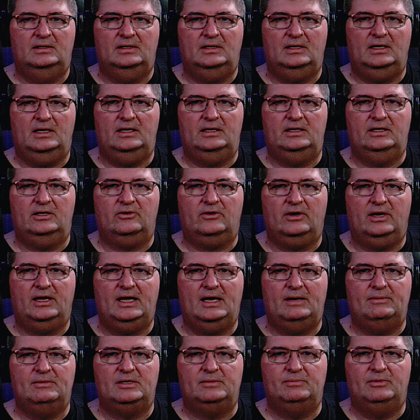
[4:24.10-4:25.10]
And here I
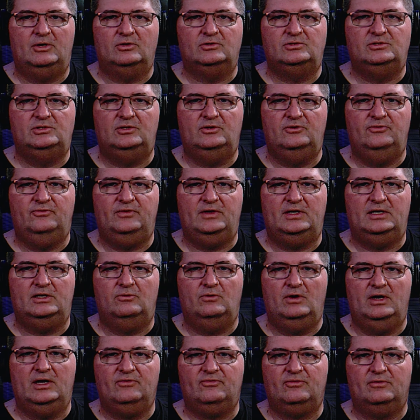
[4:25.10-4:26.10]
am at about 2 feet
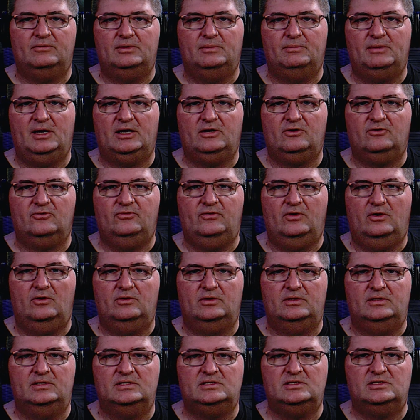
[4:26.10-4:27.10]
away from the microphone,
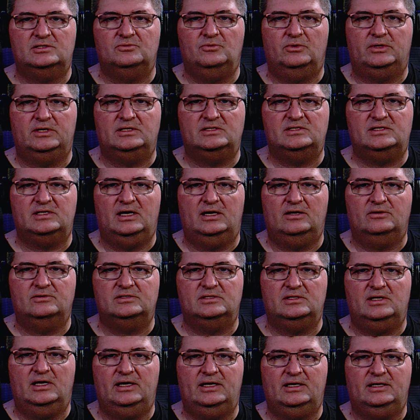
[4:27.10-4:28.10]
and this is what it sounds
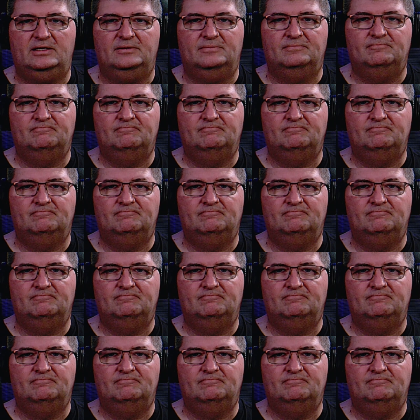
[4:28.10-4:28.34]
like.